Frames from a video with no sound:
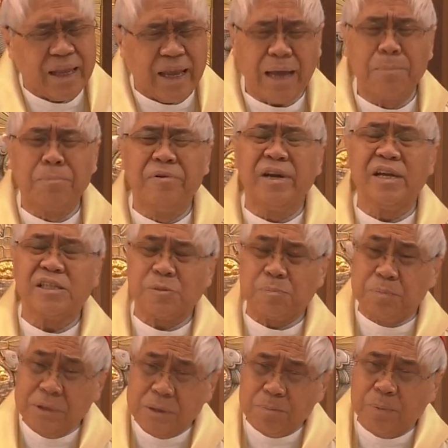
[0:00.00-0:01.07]
embrace
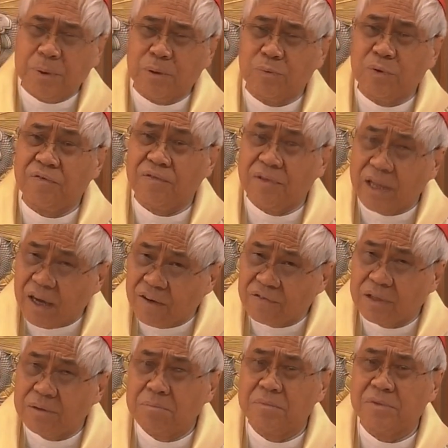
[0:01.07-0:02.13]
people with
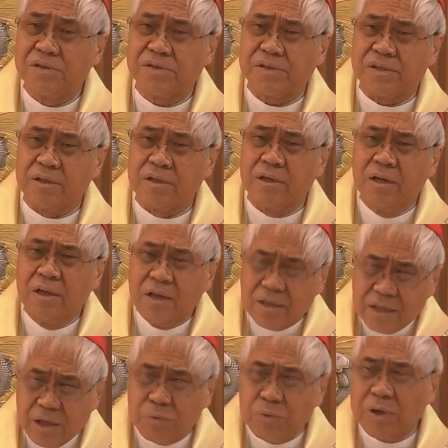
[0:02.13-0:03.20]
love and mercy,
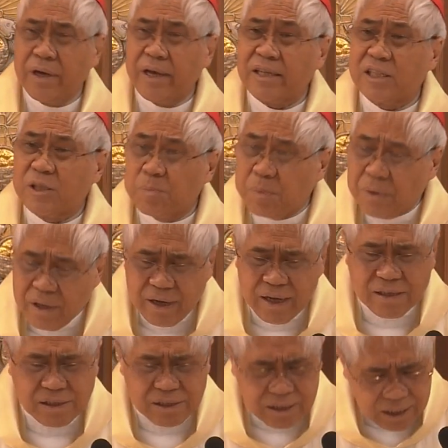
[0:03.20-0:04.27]
they will
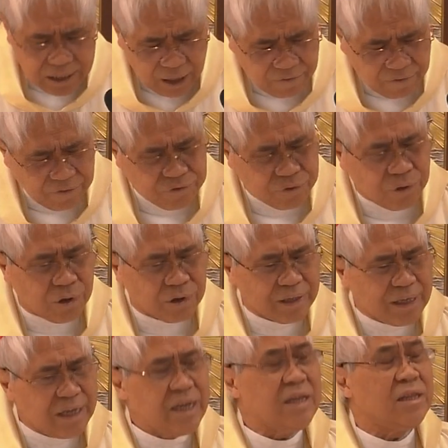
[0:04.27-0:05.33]
experience the love of God
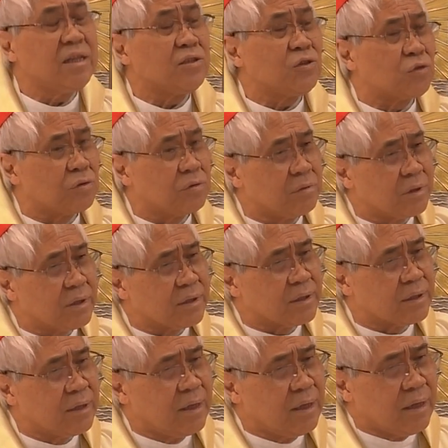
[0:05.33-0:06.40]
in and through
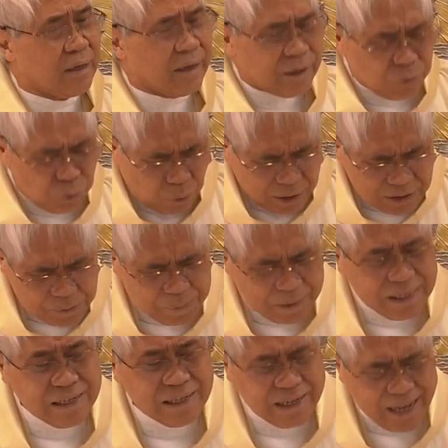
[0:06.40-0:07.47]
us. And once
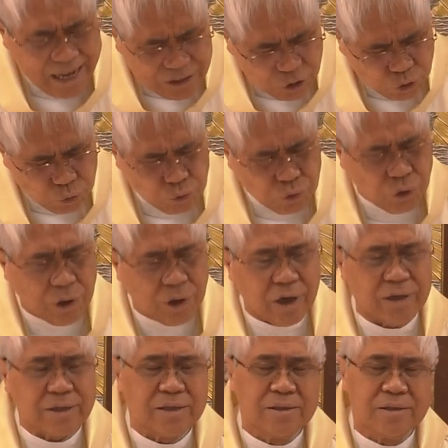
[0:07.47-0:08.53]
being led to
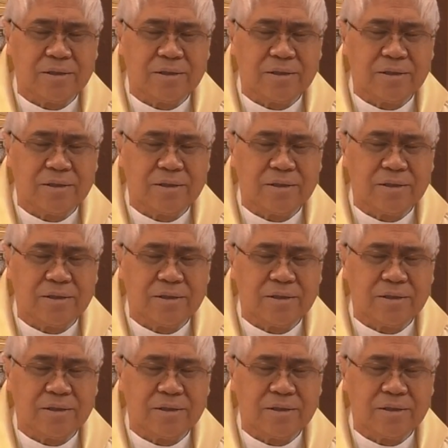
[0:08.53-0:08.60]
God,